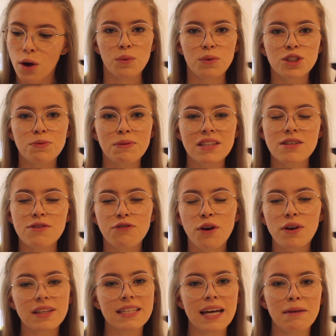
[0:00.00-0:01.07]
which means that
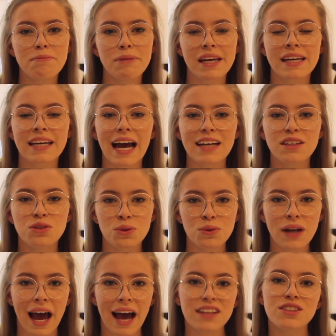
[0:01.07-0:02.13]
for the time being I
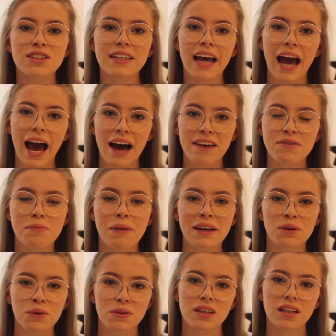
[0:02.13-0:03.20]
don't actually have my
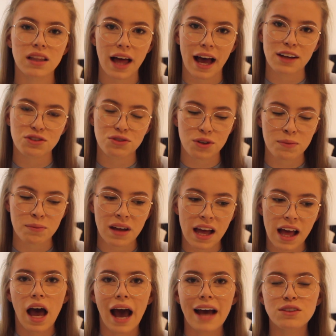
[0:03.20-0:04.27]
own classroom.
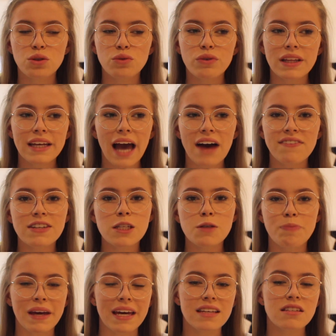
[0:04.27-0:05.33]
I don't really have a
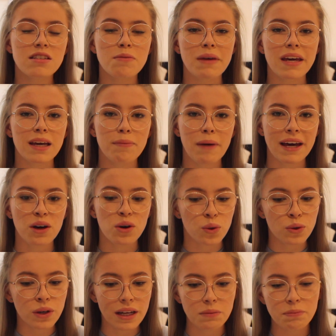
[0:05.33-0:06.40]
space to make my
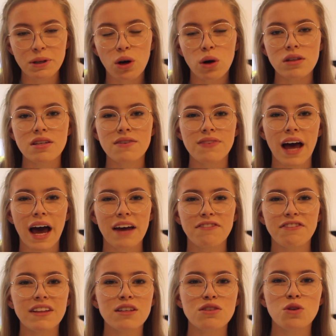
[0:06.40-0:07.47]
own, and because of that I
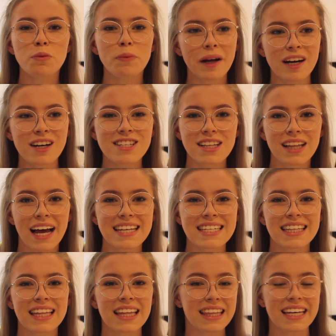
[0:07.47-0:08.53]
feel as though
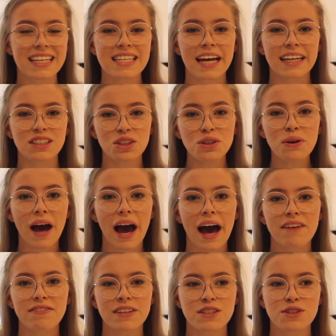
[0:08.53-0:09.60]
personalising the things that I do
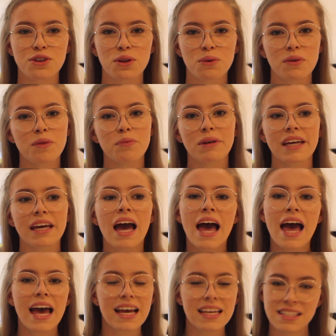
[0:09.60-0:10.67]
have at school with me
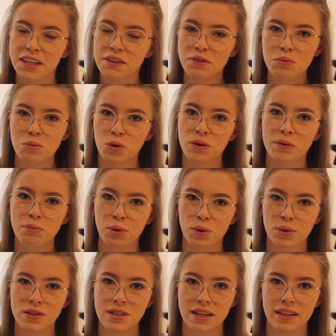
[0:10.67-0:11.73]
is even more
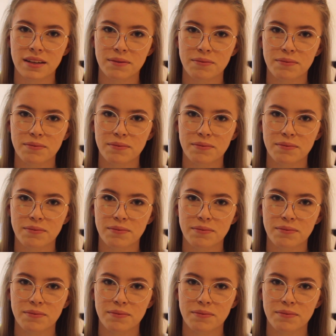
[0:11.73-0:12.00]
important.